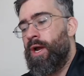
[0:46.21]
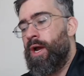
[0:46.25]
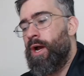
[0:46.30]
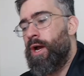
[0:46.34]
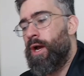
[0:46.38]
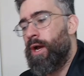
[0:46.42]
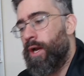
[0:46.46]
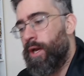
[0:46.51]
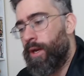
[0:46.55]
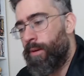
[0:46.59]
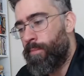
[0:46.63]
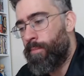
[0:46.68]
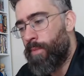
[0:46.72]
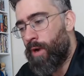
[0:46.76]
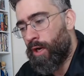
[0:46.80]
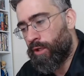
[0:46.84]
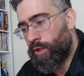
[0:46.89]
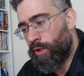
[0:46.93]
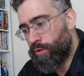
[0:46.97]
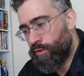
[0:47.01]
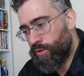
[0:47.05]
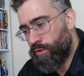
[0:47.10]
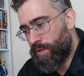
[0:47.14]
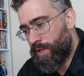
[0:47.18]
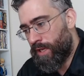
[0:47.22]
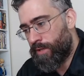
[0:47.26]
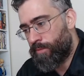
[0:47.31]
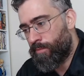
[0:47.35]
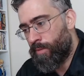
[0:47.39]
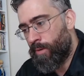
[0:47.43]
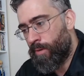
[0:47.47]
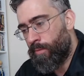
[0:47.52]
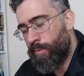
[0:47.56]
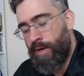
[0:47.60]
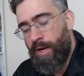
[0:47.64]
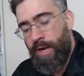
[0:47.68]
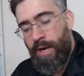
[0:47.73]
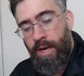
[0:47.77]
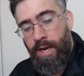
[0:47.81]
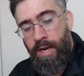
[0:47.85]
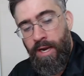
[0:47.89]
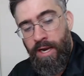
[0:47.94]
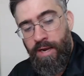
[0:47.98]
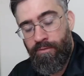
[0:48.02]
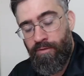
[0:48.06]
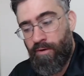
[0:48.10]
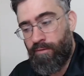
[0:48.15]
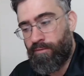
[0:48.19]
I can't do that at the moment.
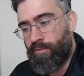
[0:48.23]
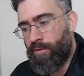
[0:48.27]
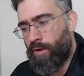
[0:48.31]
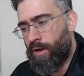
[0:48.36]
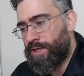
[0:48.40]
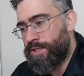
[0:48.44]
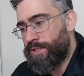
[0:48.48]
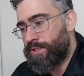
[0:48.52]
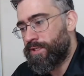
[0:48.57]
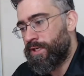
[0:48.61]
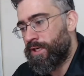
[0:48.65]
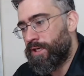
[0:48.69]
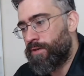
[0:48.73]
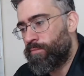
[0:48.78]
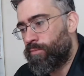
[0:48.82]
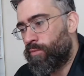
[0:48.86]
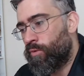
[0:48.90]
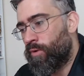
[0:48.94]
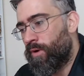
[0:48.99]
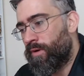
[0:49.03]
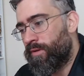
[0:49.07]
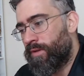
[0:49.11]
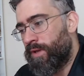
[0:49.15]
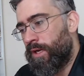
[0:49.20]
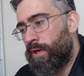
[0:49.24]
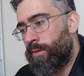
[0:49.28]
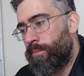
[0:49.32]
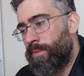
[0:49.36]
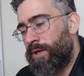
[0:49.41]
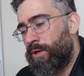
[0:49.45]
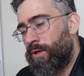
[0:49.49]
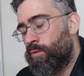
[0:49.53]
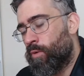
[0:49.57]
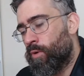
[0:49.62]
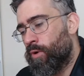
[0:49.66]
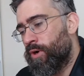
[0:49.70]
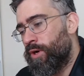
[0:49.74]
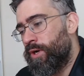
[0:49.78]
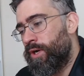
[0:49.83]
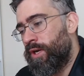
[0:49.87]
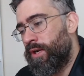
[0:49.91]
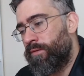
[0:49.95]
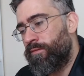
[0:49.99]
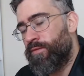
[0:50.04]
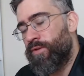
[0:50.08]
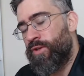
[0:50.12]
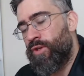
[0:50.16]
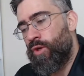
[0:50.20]
If I fly to Singapore, I think I'm in
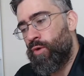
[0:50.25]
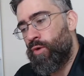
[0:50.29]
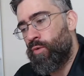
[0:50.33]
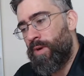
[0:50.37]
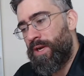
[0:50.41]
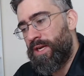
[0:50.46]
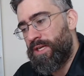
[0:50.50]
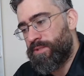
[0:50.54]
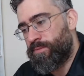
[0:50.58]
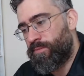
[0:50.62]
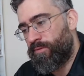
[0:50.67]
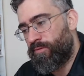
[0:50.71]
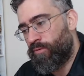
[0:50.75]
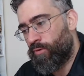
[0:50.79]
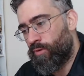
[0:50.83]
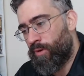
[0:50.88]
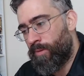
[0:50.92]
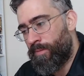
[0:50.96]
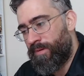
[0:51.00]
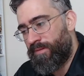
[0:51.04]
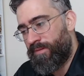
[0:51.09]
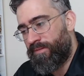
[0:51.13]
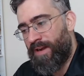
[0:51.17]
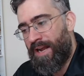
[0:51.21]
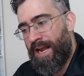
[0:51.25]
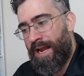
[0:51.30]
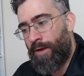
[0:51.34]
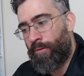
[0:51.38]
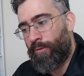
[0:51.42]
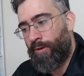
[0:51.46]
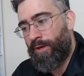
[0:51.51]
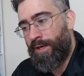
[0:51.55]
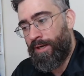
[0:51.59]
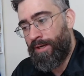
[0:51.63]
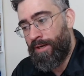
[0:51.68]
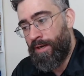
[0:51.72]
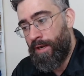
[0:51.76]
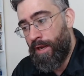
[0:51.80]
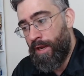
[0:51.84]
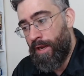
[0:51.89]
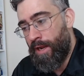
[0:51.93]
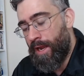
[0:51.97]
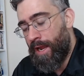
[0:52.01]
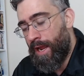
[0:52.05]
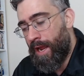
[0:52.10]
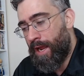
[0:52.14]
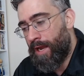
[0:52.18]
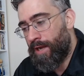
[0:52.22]
quarantine for 2 weeks before I'm even allowed in,
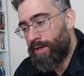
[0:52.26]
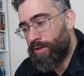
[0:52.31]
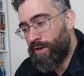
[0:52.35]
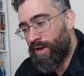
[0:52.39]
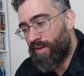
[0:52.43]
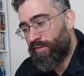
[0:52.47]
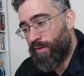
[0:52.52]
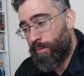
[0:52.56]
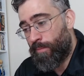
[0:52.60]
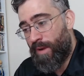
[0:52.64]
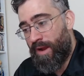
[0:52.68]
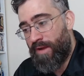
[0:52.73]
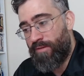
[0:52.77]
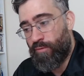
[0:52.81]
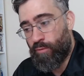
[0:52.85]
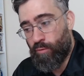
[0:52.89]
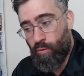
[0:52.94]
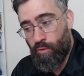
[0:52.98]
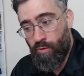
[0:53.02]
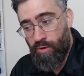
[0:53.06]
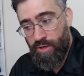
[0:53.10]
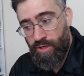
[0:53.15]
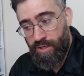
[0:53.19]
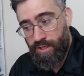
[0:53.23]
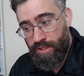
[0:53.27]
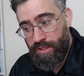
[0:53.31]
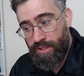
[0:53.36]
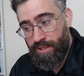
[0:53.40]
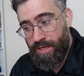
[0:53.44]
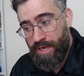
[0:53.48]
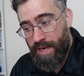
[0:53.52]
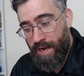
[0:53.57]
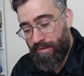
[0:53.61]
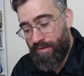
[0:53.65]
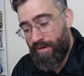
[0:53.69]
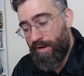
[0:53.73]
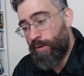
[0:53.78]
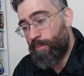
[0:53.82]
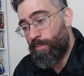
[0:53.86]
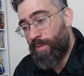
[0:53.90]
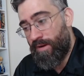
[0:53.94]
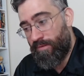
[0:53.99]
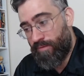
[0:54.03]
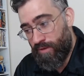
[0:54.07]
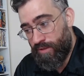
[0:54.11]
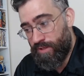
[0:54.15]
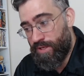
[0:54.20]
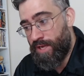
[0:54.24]
and you have to pay for quarantine and you have to pay
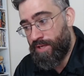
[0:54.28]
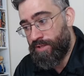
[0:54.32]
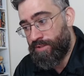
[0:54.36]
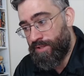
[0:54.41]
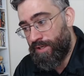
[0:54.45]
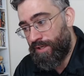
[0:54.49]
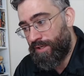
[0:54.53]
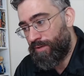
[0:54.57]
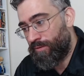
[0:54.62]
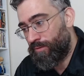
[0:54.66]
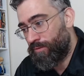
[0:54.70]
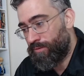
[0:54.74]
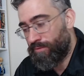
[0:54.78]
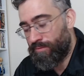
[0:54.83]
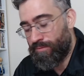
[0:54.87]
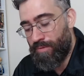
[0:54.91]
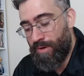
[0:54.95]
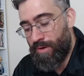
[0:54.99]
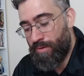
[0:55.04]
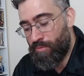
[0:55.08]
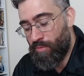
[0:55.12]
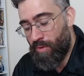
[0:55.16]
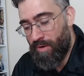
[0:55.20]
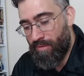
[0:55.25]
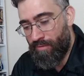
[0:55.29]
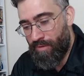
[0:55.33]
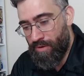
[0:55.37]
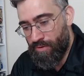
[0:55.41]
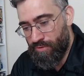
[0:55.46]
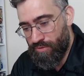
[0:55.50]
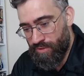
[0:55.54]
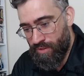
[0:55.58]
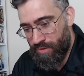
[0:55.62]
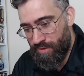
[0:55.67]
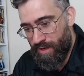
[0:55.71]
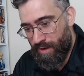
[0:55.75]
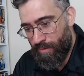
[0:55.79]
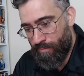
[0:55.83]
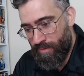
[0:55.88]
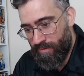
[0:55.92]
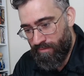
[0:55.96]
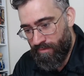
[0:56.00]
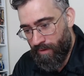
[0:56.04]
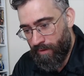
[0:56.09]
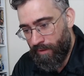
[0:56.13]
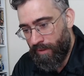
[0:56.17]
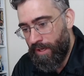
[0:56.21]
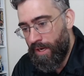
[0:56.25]
for your testing and whatever else, so that'll be
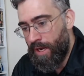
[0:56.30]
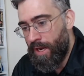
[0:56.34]
fun.